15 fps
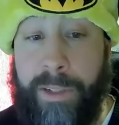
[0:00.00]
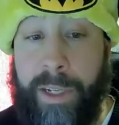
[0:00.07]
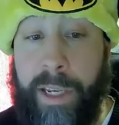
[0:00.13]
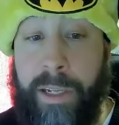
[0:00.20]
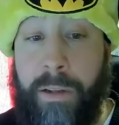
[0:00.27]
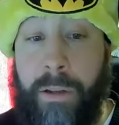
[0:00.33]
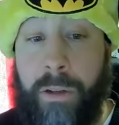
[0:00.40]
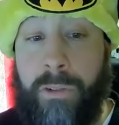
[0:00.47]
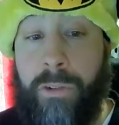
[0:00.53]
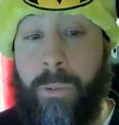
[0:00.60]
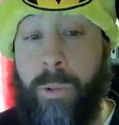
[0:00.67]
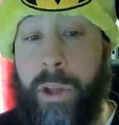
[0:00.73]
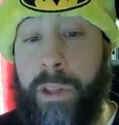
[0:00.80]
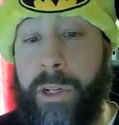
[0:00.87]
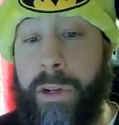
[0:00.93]
sake so
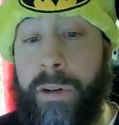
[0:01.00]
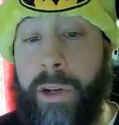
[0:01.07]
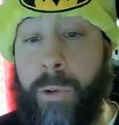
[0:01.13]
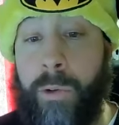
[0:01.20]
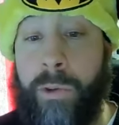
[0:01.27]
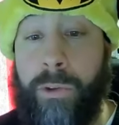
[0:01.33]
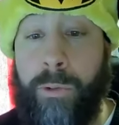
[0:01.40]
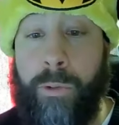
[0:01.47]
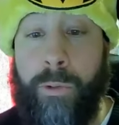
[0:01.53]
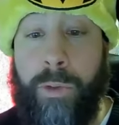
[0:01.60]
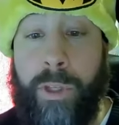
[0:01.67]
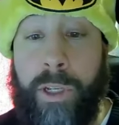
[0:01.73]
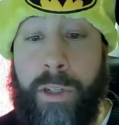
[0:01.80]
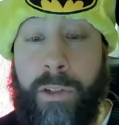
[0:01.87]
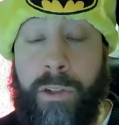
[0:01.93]
whether you're going through
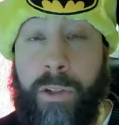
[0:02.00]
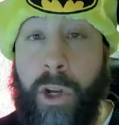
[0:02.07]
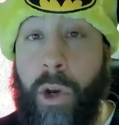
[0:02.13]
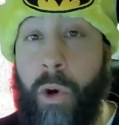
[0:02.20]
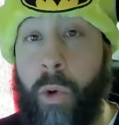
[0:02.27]
this